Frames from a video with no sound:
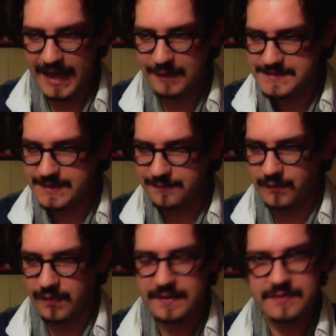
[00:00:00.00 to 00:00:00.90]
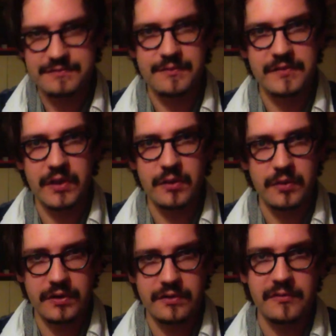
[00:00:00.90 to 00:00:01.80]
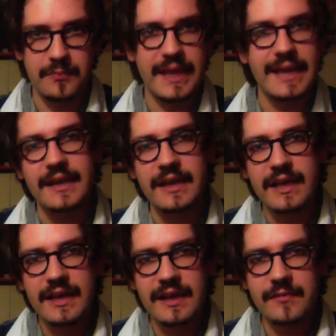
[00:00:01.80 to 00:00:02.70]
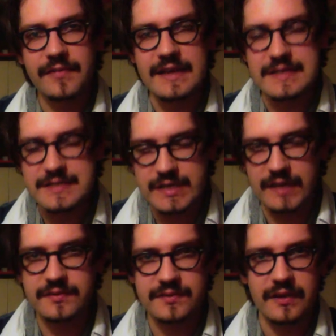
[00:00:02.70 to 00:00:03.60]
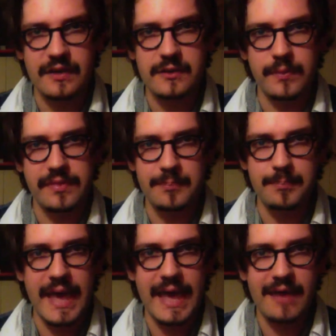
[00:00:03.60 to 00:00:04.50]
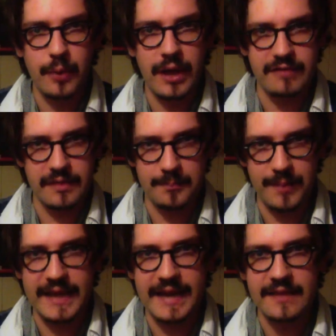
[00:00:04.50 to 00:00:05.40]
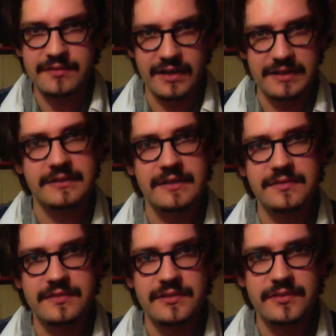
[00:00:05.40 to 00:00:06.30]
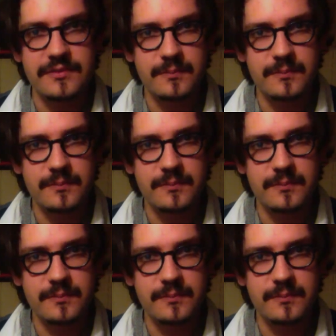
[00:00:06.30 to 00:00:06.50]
different this review could have been if they just stuck with the bear wearing the badass knuckle dusters.